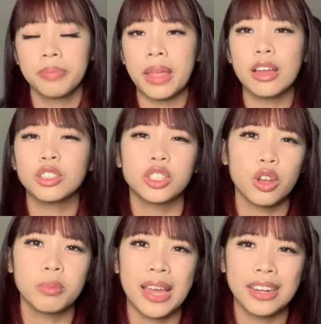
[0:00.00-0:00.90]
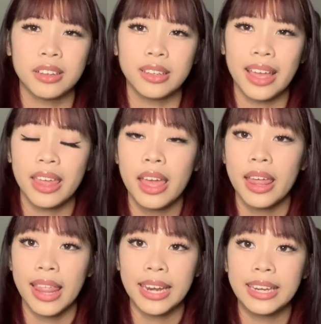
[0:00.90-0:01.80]
I just hope you had a good day
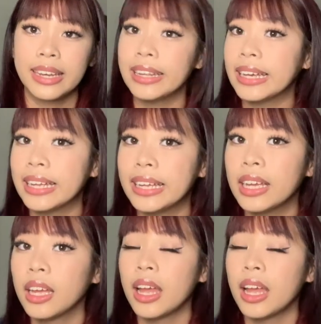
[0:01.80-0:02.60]
that day.